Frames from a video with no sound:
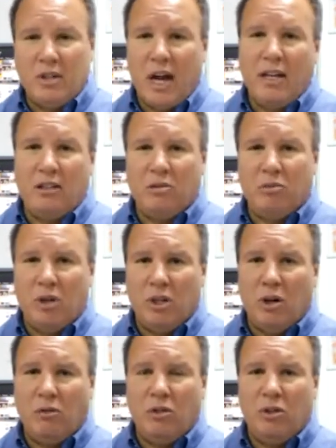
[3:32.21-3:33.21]
sites where to
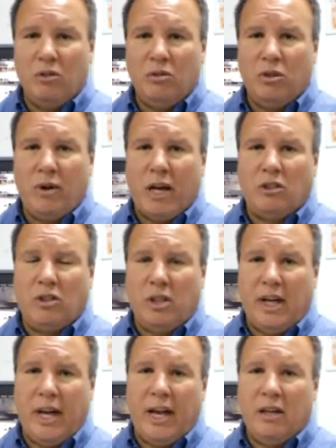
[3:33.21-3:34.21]
go to
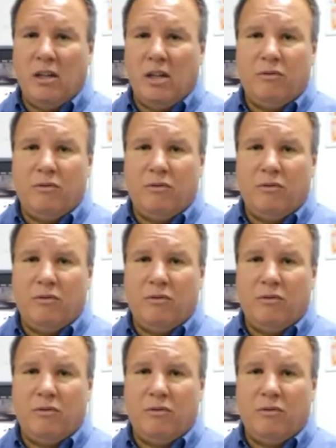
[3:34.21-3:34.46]
actually add,